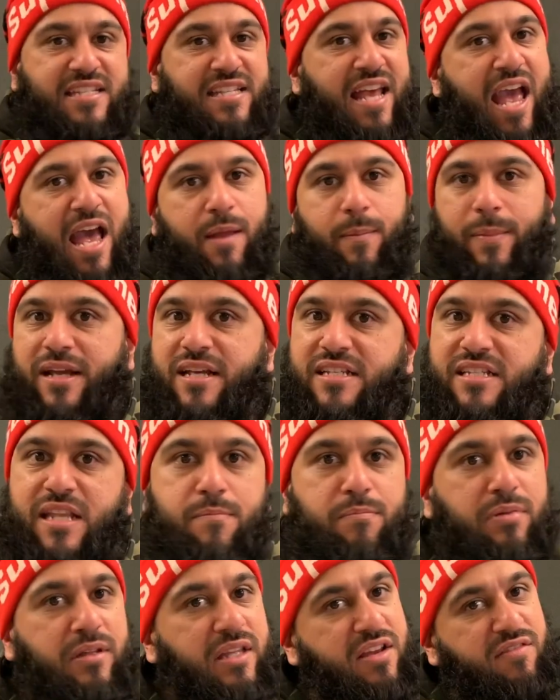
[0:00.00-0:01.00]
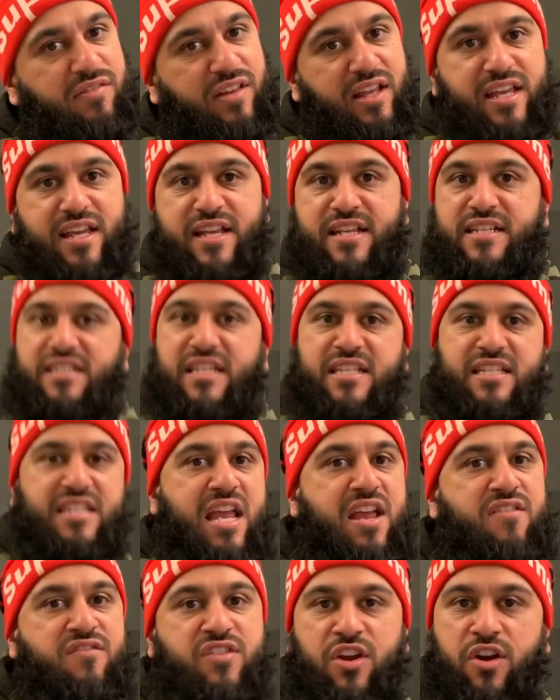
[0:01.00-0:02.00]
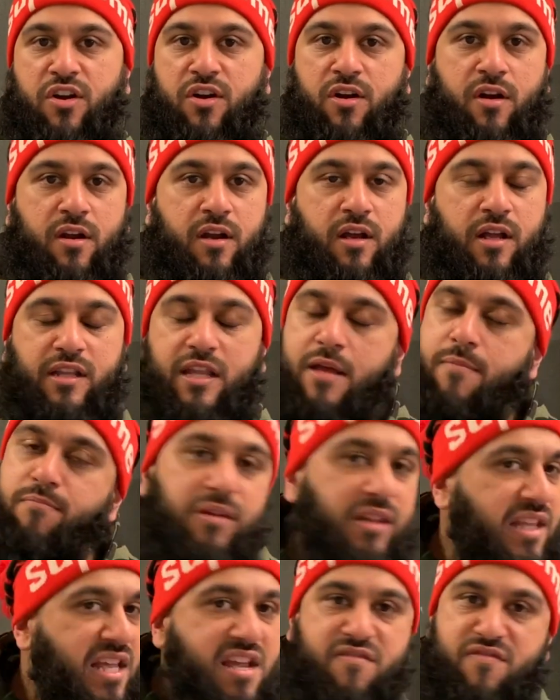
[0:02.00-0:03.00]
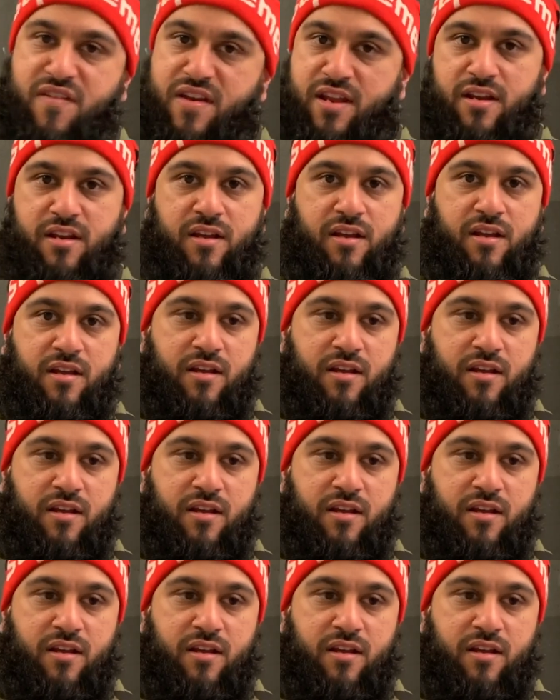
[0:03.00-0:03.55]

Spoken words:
his hand because they believe that he is the savior. They believe it.